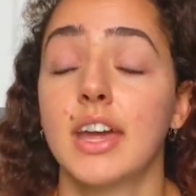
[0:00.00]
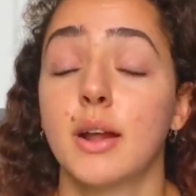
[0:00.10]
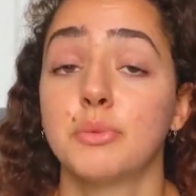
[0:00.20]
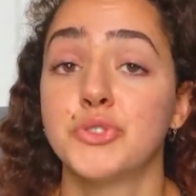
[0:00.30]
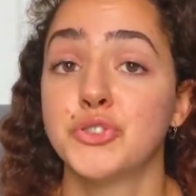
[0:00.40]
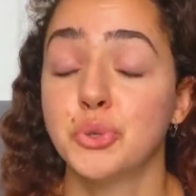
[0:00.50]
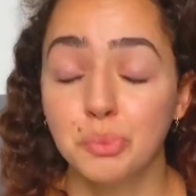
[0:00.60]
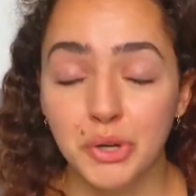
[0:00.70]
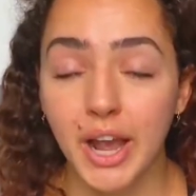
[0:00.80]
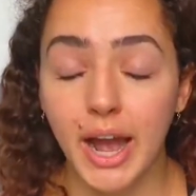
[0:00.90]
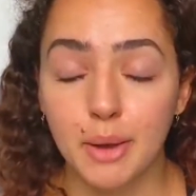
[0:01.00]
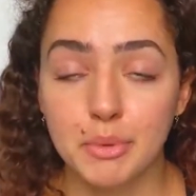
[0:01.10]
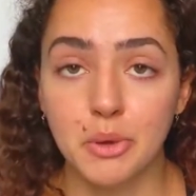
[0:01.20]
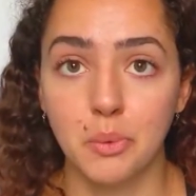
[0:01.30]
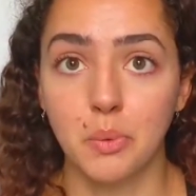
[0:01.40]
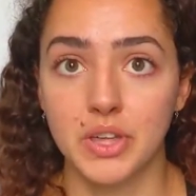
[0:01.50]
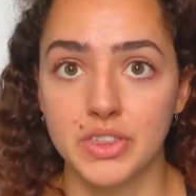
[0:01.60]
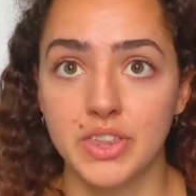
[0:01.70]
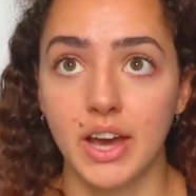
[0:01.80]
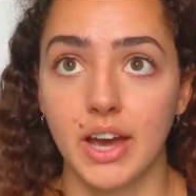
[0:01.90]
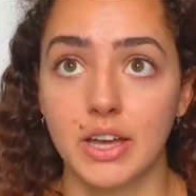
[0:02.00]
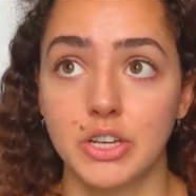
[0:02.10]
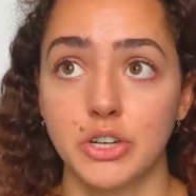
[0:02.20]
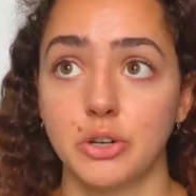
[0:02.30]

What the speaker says: and I'm super happy with that.